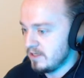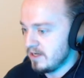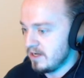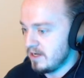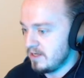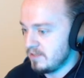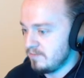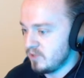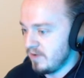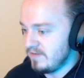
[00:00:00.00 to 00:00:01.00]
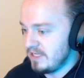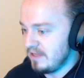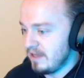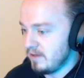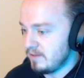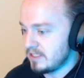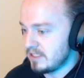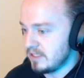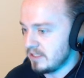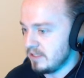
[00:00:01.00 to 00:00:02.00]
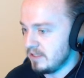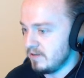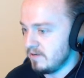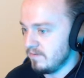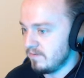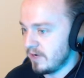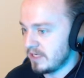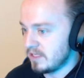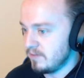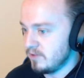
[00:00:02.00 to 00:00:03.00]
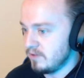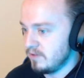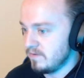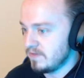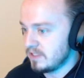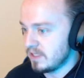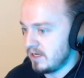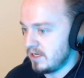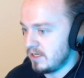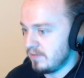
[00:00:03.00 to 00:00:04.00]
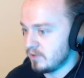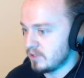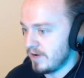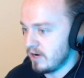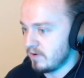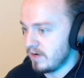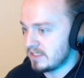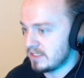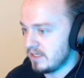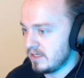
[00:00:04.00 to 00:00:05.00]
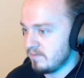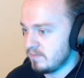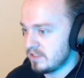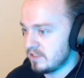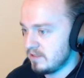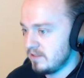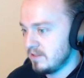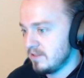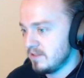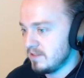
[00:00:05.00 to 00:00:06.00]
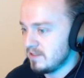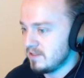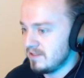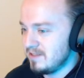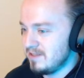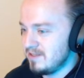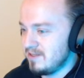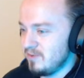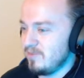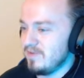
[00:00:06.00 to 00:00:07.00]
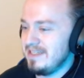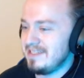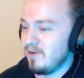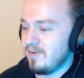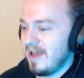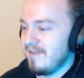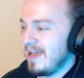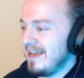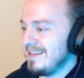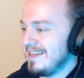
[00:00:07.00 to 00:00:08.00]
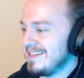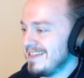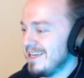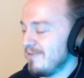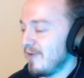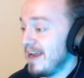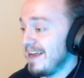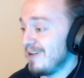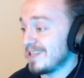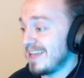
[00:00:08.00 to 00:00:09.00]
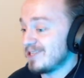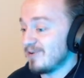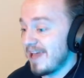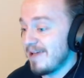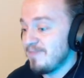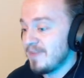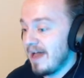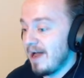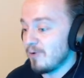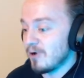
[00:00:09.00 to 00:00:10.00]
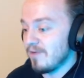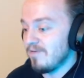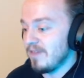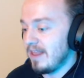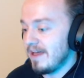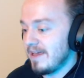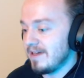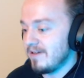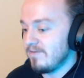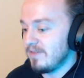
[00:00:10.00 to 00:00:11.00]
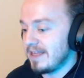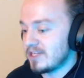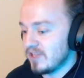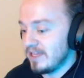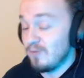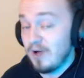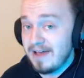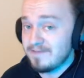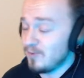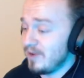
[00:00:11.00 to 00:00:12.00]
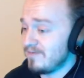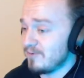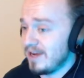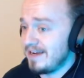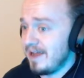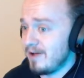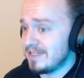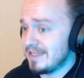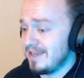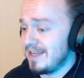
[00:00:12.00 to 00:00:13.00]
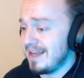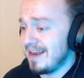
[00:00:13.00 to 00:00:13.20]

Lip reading: do we have anything else to give? Grass type moves, boost the power of grass types. We really don't have anything to give right now, so that's okay. Our flying Fletchling will have to wait for right now to get an